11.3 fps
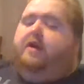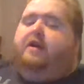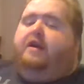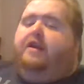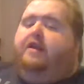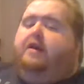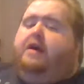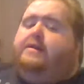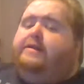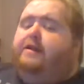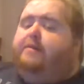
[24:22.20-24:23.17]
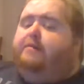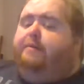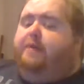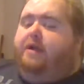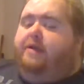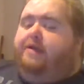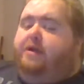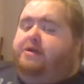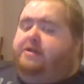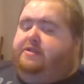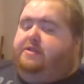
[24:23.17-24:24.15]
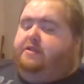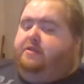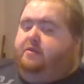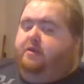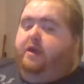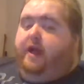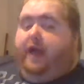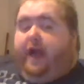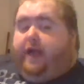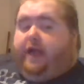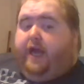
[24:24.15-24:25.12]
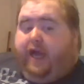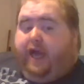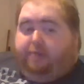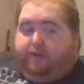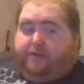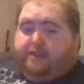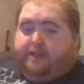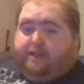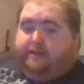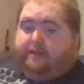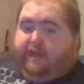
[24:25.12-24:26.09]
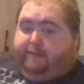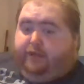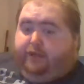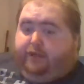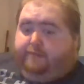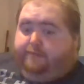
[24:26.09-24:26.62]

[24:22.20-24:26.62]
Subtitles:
Can you guys hear my buddy Turnage, aka Presidential Gamer?